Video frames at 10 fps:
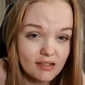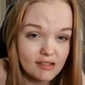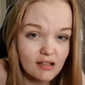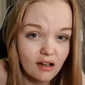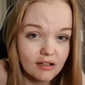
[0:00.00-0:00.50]
that's
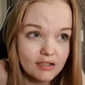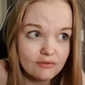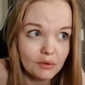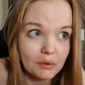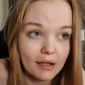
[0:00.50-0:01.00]
kind
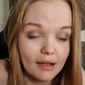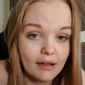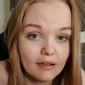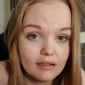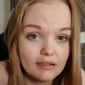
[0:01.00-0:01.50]
of
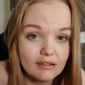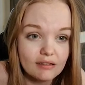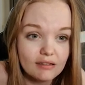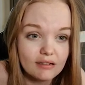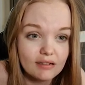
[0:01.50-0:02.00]
okay.
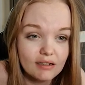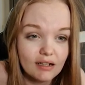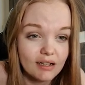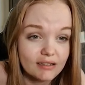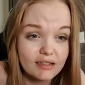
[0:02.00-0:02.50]

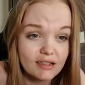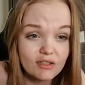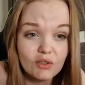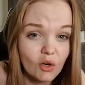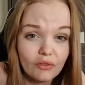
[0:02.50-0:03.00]
I think that's
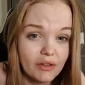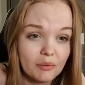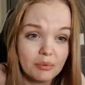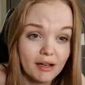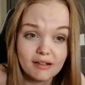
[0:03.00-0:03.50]
not
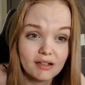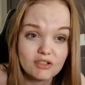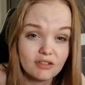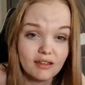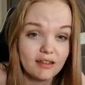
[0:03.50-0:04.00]
that bad
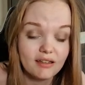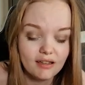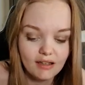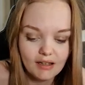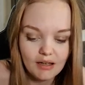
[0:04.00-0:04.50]
actually.
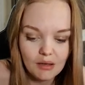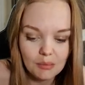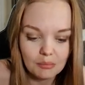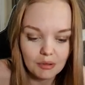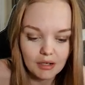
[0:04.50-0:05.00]

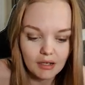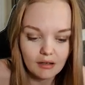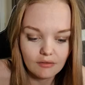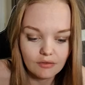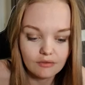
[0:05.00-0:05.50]
But uh, for